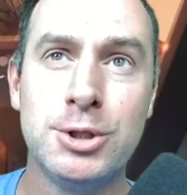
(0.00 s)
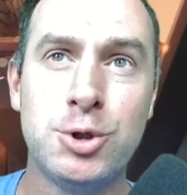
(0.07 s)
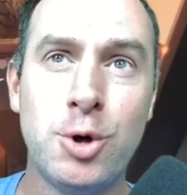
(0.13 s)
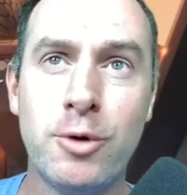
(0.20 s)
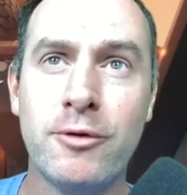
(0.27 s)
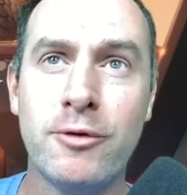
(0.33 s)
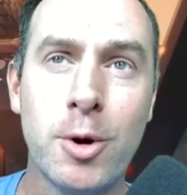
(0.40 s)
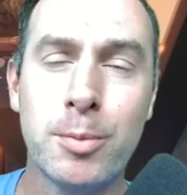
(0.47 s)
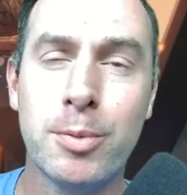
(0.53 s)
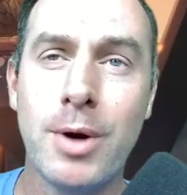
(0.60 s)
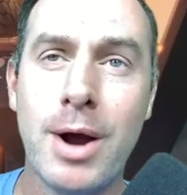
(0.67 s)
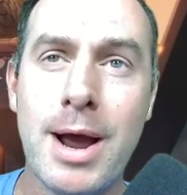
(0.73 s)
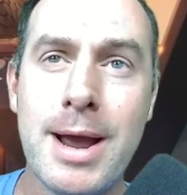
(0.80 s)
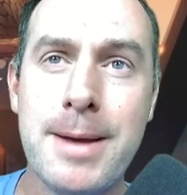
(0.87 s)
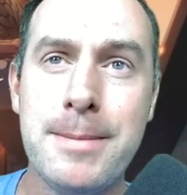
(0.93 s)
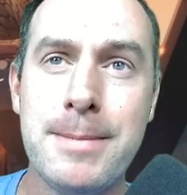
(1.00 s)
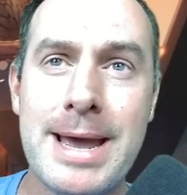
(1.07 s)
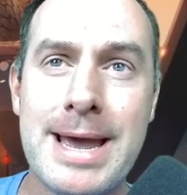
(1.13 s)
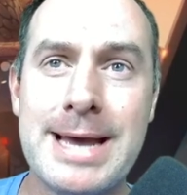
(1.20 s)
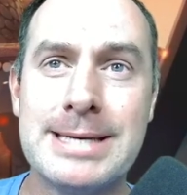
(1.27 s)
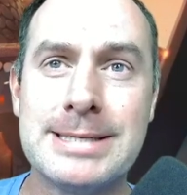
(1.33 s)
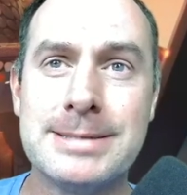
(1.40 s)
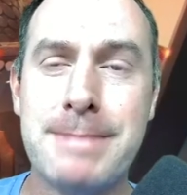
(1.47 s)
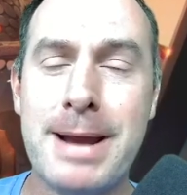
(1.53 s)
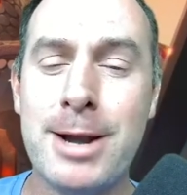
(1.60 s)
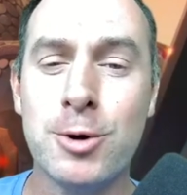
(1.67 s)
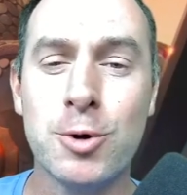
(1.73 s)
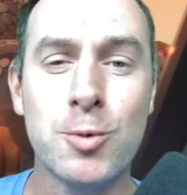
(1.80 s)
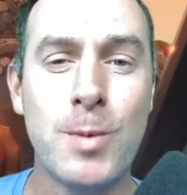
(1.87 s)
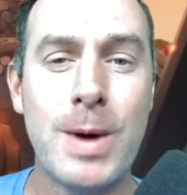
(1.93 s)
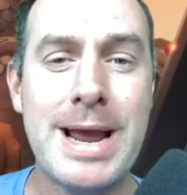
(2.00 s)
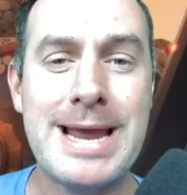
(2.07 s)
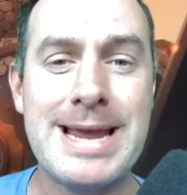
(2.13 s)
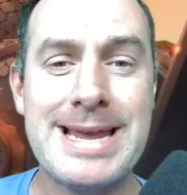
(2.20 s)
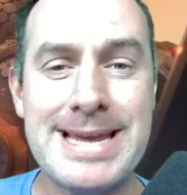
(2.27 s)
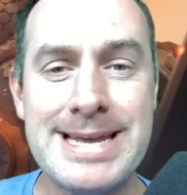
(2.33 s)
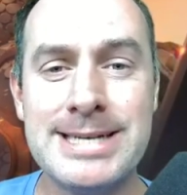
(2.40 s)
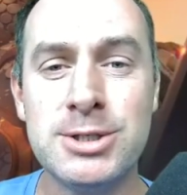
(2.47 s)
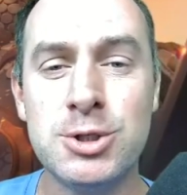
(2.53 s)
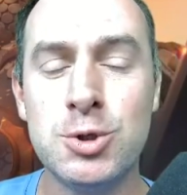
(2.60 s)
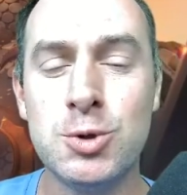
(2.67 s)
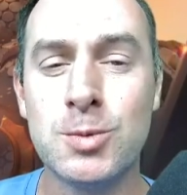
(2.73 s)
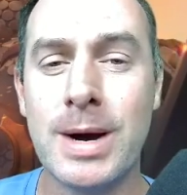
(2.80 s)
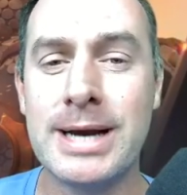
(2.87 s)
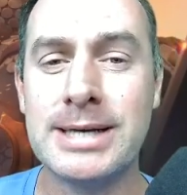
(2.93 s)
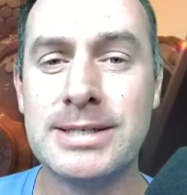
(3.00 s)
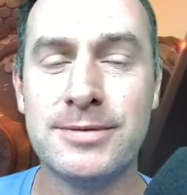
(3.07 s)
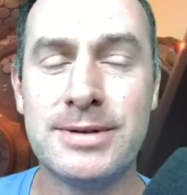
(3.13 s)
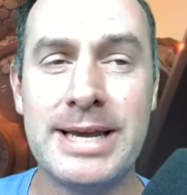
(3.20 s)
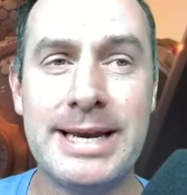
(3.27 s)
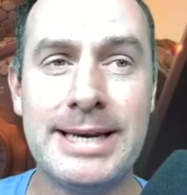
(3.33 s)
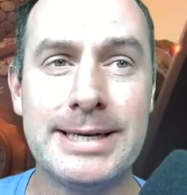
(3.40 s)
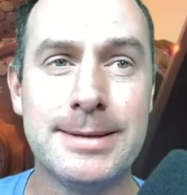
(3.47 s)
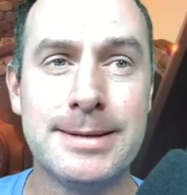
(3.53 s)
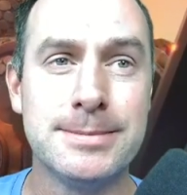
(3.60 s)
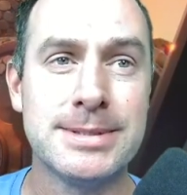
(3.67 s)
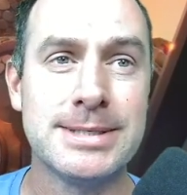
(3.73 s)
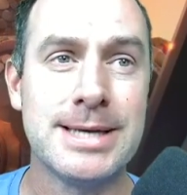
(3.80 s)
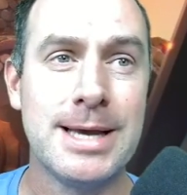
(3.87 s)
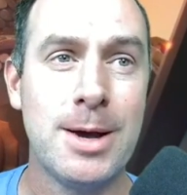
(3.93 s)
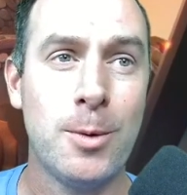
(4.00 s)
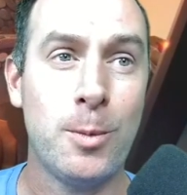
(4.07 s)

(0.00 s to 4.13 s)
Joan of Arc Prime has made her way into Rise of Kingdoms.